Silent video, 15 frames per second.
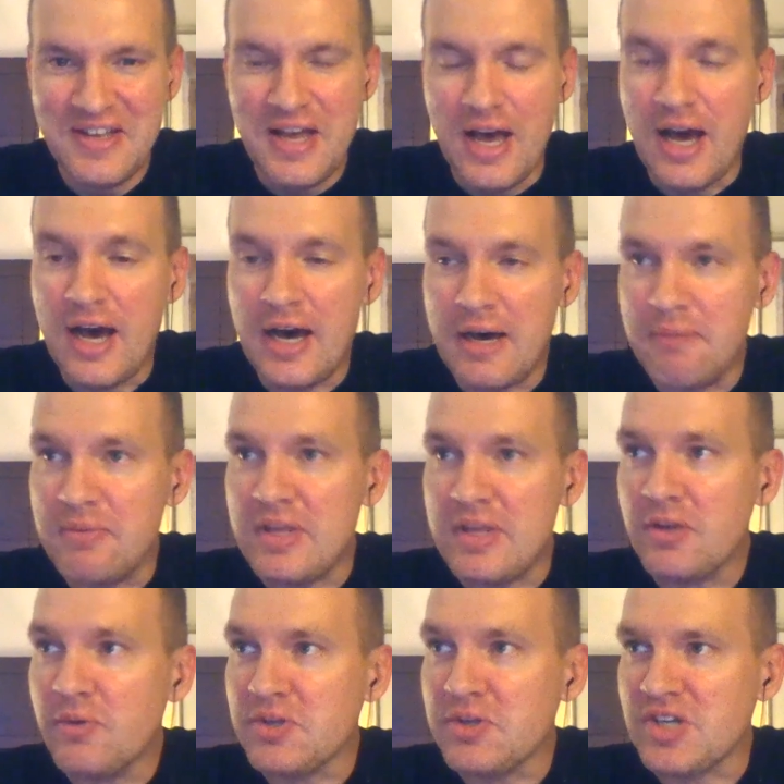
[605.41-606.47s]
The
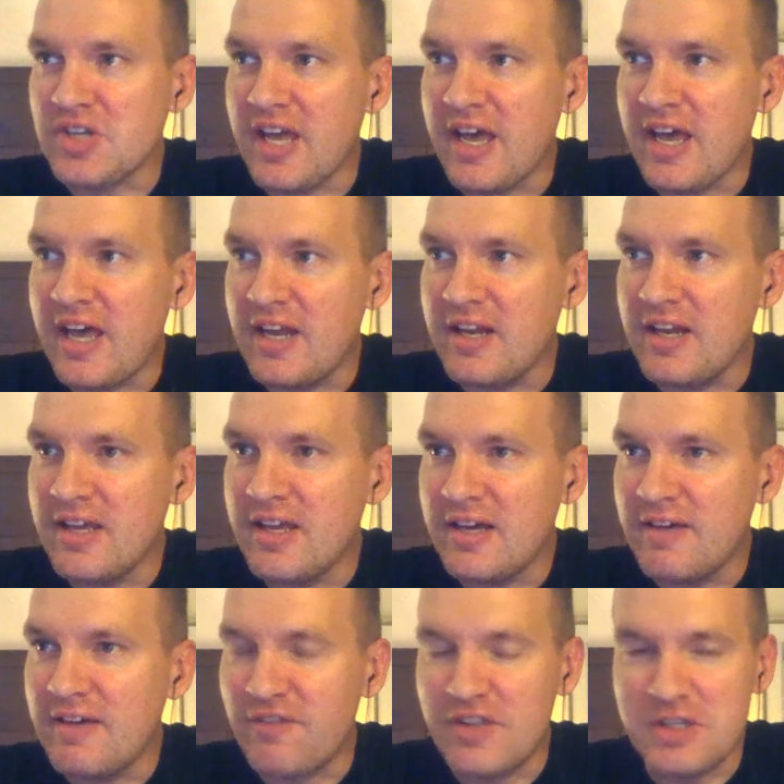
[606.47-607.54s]
other question I had
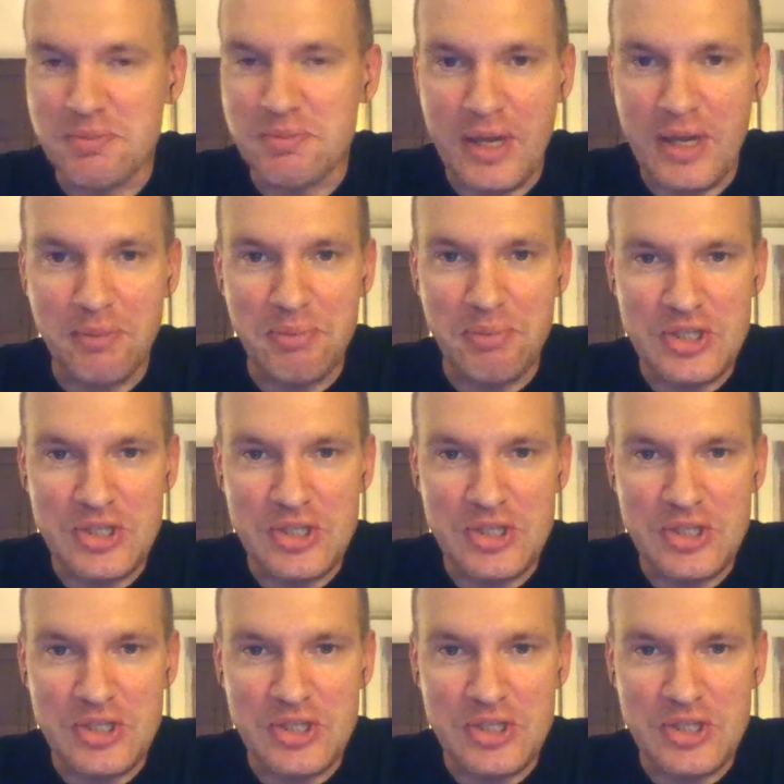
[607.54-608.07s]
for these Michael B.